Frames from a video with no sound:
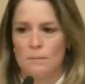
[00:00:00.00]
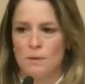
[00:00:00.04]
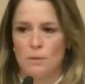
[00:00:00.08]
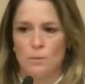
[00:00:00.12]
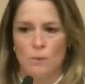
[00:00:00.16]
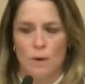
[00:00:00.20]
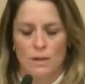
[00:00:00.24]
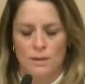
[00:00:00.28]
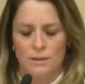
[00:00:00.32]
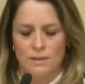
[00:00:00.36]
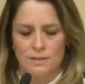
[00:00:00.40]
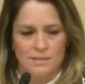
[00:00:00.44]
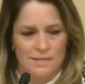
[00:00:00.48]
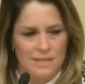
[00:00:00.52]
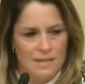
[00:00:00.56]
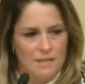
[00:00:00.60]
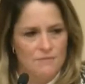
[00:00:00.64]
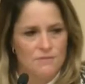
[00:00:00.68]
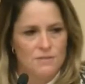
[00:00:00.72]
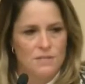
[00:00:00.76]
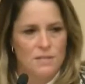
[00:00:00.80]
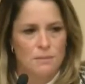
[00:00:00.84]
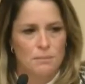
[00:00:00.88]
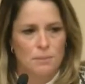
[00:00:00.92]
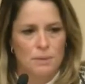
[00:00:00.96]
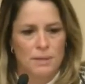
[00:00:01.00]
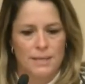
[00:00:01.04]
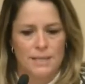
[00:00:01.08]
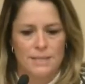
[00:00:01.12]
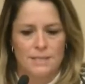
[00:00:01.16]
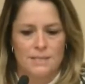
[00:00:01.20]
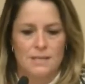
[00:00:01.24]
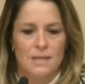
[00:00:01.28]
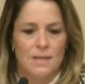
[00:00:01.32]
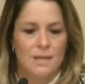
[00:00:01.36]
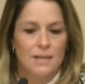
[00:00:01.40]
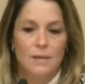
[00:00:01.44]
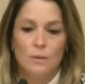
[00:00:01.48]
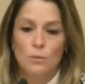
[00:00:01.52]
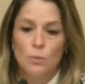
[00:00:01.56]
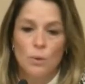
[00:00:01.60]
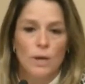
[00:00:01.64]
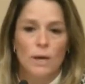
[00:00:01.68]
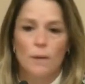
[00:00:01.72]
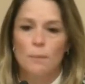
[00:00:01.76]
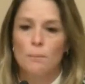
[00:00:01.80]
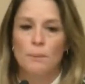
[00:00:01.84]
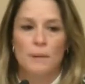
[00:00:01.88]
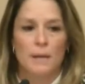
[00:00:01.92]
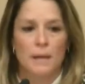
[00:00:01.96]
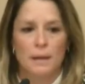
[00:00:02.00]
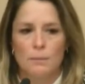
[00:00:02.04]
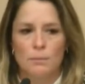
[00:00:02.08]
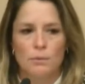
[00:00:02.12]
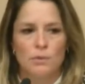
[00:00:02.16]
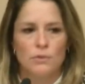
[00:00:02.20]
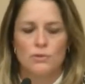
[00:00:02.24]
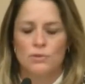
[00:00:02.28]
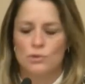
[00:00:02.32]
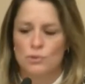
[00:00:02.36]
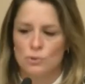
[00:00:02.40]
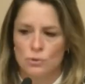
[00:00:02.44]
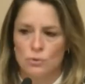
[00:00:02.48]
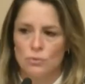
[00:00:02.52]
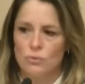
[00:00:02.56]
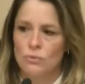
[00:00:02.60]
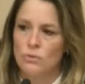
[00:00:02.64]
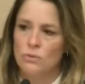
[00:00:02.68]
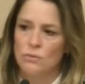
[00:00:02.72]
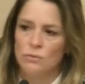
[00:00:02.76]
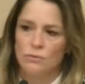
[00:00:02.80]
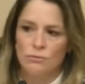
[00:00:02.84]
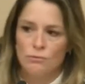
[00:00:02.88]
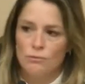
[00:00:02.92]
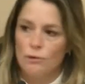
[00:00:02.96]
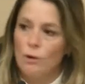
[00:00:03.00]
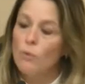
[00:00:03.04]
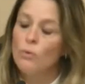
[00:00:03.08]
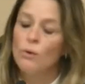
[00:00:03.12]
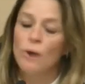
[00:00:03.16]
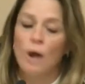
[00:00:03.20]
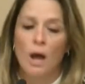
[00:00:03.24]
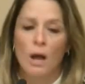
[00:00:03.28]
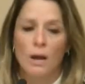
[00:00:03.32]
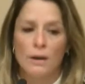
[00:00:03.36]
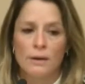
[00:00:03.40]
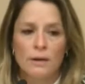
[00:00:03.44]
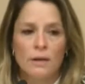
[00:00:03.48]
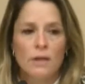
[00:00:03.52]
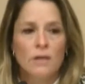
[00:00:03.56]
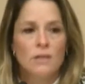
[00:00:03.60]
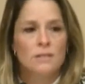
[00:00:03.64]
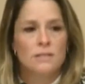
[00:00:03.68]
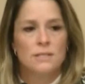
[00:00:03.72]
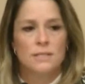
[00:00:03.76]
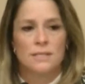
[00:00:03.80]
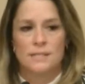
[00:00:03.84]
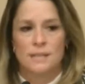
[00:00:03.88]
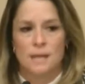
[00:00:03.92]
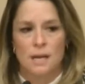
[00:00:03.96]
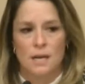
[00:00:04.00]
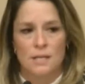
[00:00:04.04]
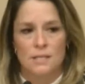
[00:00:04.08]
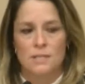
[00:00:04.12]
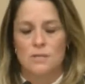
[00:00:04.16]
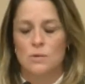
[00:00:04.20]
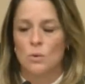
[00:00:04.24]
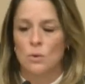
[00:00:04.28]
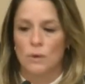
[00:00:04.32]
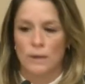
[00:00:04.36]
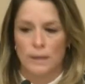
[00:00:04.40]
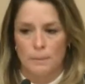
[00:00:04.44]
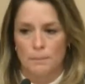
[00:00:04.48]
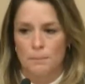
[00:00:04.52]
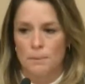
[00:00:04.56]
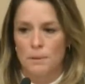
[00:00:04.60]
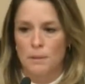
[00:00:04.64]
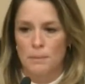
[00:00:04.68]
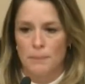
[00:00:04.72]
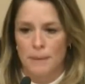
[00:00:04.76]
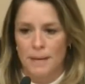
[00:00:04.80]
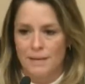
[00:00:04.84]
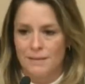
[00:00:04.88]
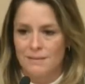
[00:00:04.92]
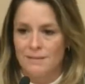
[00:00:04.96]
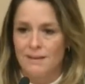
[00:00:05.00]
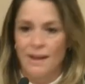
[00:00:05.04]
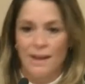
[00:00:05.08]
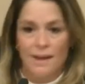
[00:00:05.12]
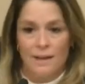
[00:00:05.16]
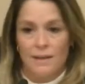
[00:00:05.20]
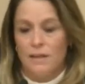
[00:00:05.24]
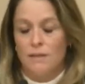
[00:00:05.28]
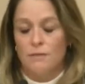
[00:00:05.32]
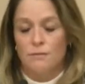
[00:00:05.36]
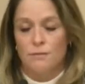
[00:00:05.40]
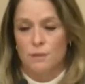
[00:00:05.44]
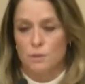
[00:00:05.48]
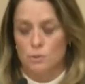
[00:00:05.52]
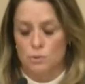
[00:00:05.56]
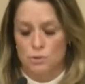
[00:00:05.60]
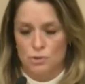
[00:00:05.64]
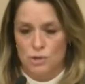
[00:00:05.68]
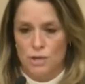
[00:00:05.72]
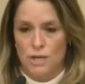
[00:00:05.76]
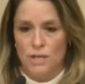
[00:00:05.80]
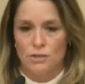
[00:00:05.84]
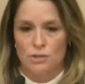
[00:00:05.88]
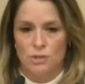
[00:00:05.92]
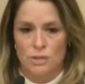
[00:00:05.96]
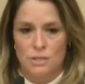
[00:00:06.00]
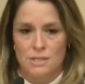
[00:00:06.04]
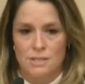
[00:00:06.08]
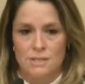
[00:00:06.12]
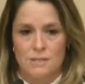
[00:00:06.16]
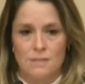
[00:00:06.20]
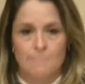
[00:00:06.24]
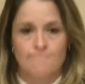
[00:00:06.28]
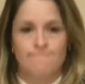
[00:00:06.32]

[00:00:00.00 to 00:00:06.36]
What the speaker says: want the safety in place, he wouldn't be able to vote on, discuss, or implement any of those changes.